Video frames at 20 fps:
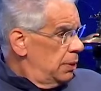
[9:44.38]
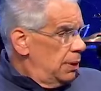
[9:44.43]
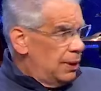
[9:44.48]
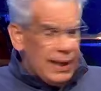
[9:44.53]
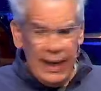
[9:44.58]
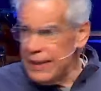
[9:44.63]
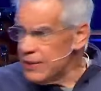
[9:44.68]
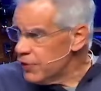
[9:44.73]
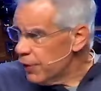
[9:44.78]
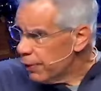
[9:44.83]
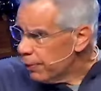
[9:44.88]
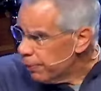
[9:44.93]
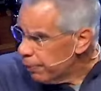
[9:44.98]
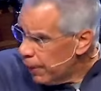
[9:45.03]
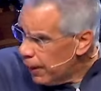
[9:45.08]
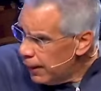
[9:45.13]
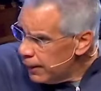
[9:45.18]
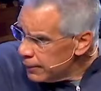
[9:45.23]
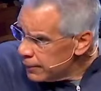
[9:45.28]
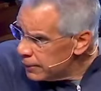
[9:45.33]
That's a
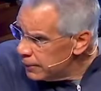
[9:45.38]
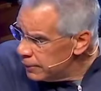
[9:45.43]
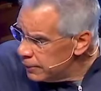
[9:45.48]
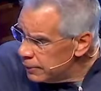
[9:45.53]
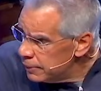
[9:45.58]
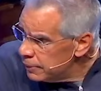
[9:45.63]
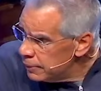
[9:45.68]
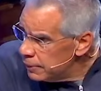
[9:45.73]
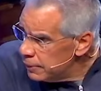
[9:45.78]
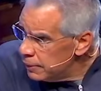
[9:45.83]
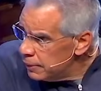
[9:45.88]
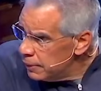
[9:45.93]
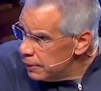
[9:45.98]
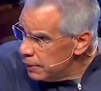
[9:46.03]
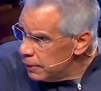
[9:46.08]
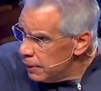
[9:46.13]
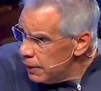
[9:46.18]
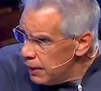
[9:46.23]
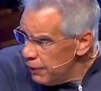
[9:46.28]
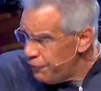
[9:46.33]
crock.
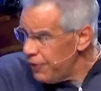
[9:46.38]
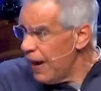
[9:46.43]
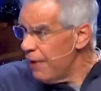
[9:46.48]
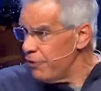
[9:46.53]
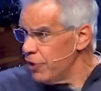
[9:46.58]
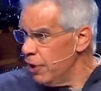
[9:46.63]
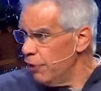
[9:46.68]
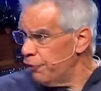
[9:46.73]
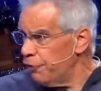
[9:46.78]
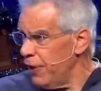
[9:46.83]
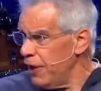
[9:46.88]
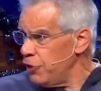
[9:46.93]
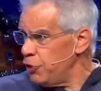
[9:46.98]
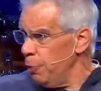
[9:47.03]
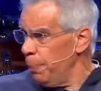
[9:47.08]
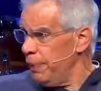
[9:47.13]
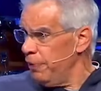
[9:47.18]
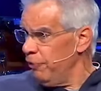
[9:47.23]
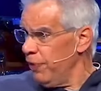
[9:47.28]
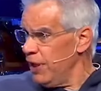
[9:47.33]
If you have enough faith, you'll
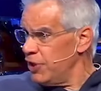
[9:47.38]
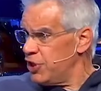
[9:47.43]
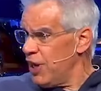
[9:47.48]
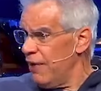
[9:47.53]
be rich.